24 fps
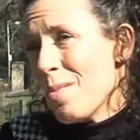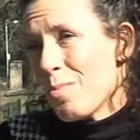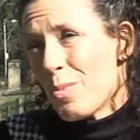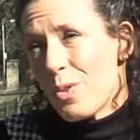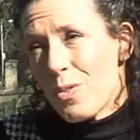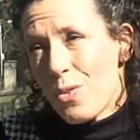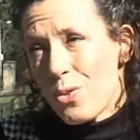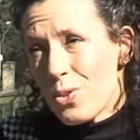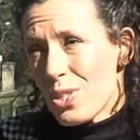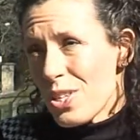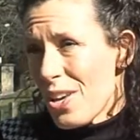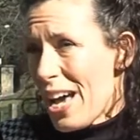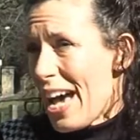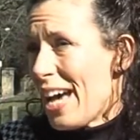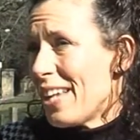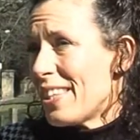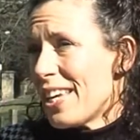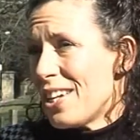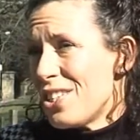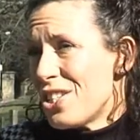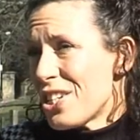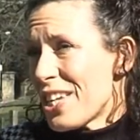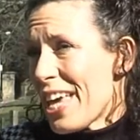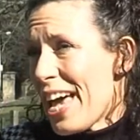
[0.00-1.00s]
We've also had
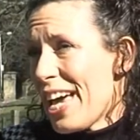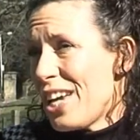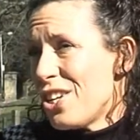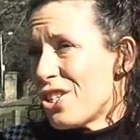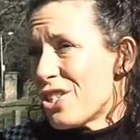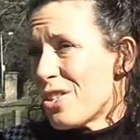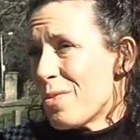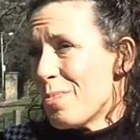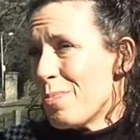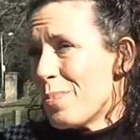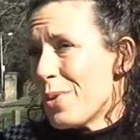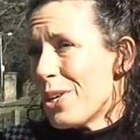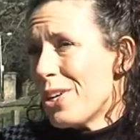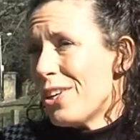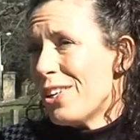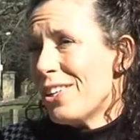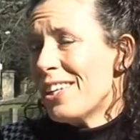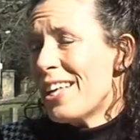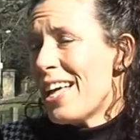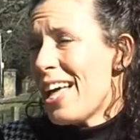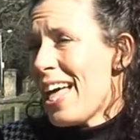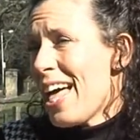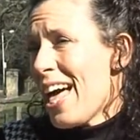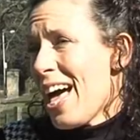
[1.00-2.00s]
the education
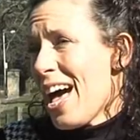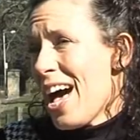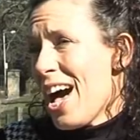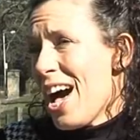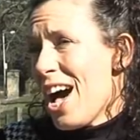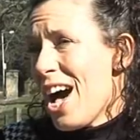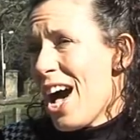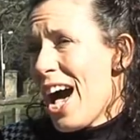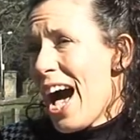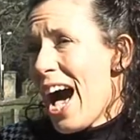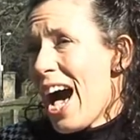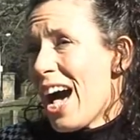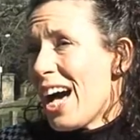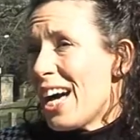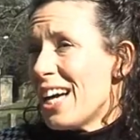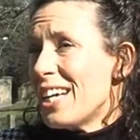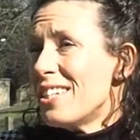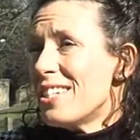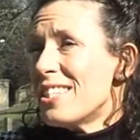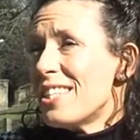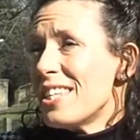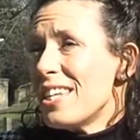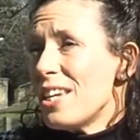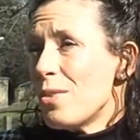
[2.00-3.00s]
bill
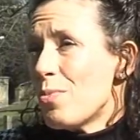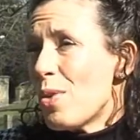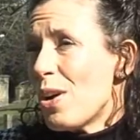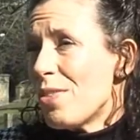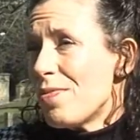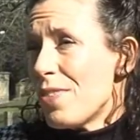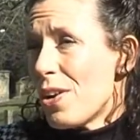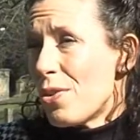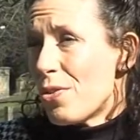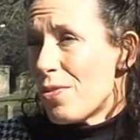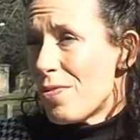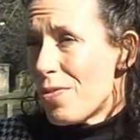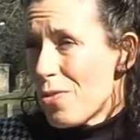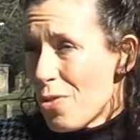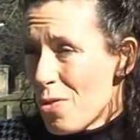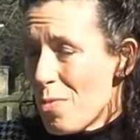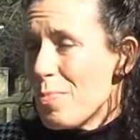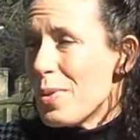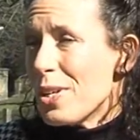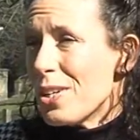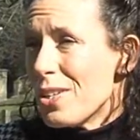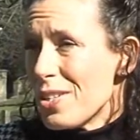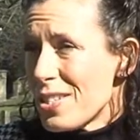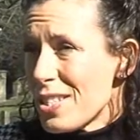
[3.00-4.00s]
and the welfare
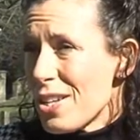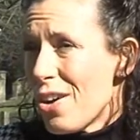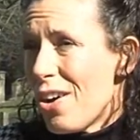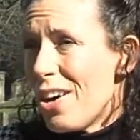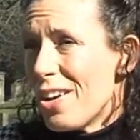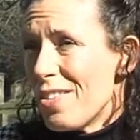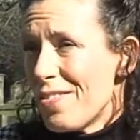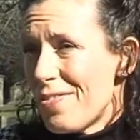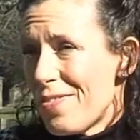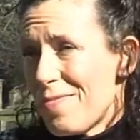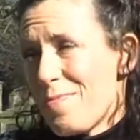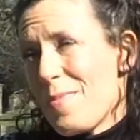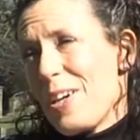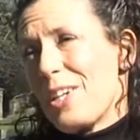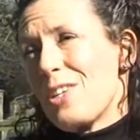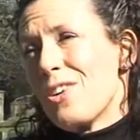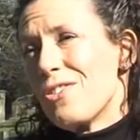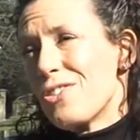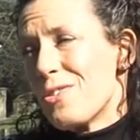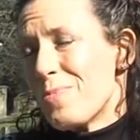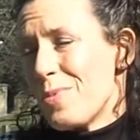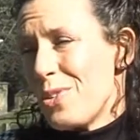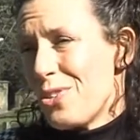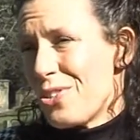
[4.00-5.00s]
reform bill, so I've made
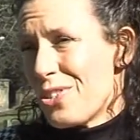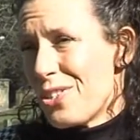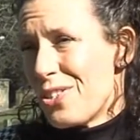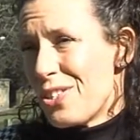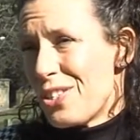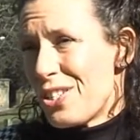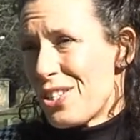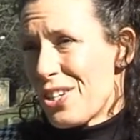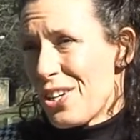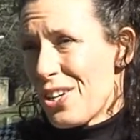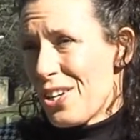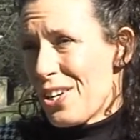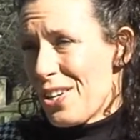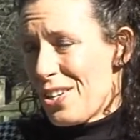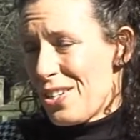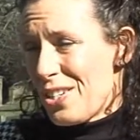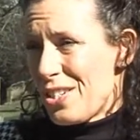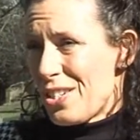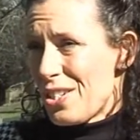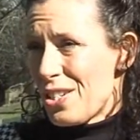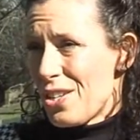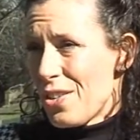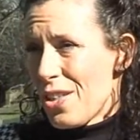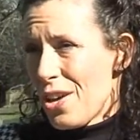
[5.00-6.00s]
contributions to
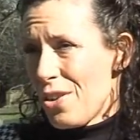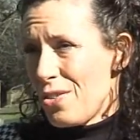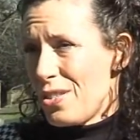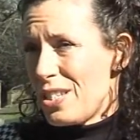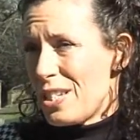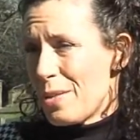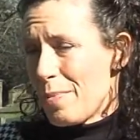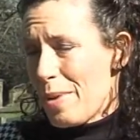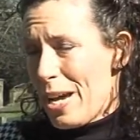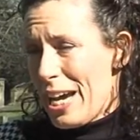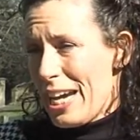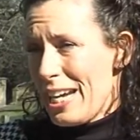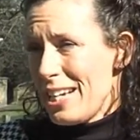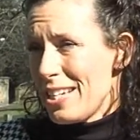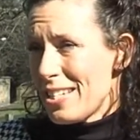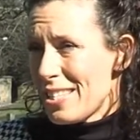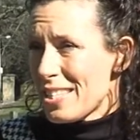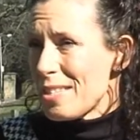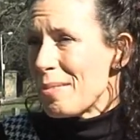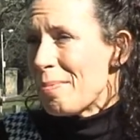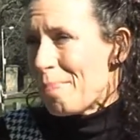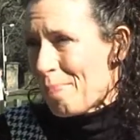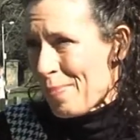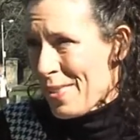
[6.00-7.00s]
those
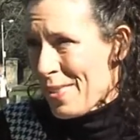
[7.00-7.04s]
debates.